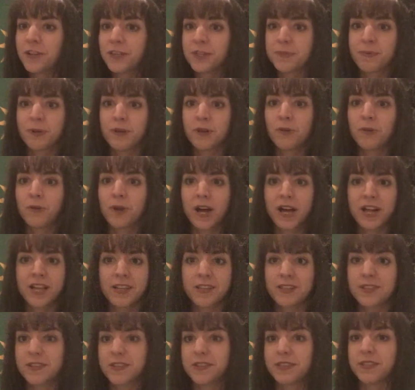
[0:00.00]
it's been a while
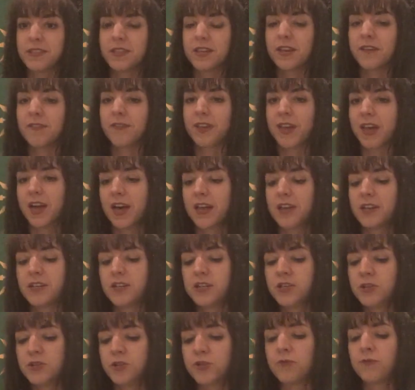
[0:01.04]
since I've had an
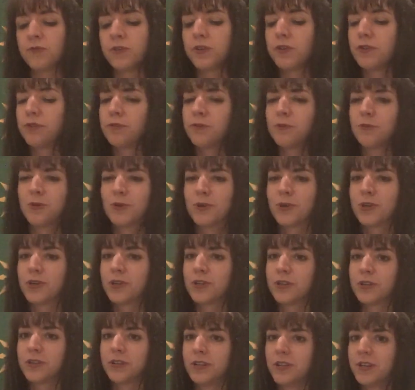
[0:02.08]
interview
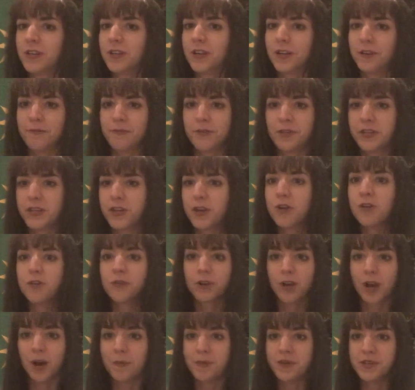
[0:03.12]
or video
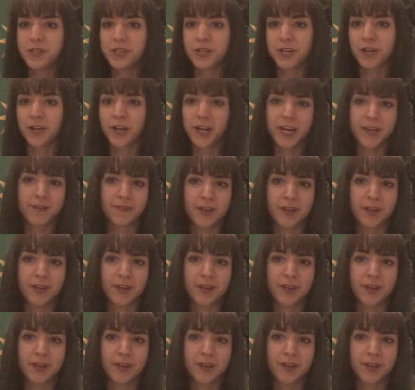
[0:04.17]
commentary.